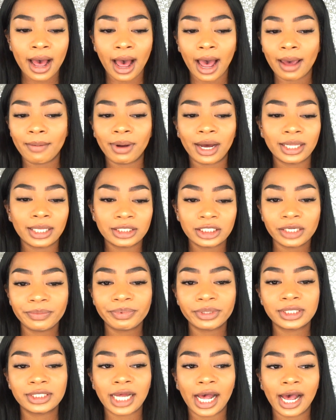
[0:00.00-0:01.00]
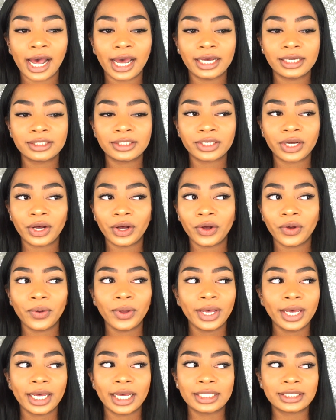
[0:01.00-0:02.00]
I buy the cheapest dye, so
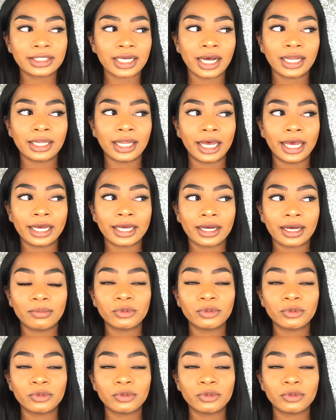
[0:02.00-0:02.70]
it's not like,